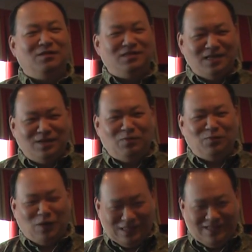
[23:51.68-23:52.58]
Center
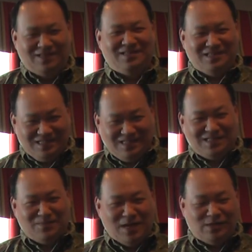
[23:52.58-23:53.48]
with what? This
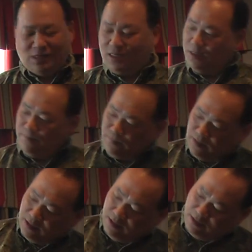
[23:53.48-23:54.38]
is the magic.
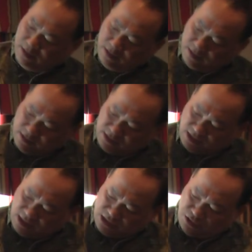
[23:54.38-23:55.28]

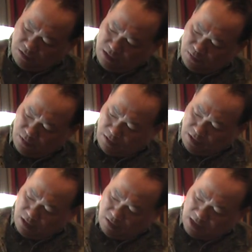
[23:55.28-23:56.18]
See this shoulder, we
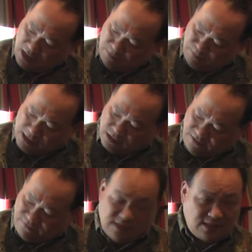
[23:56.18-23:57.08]
already know that
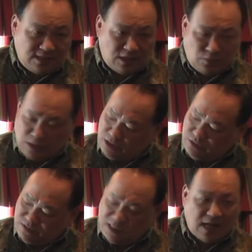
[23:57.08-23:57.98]
basically if this is a
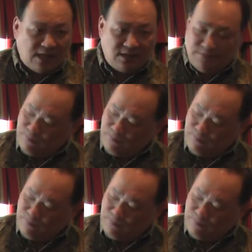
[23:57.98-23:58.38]
22 size,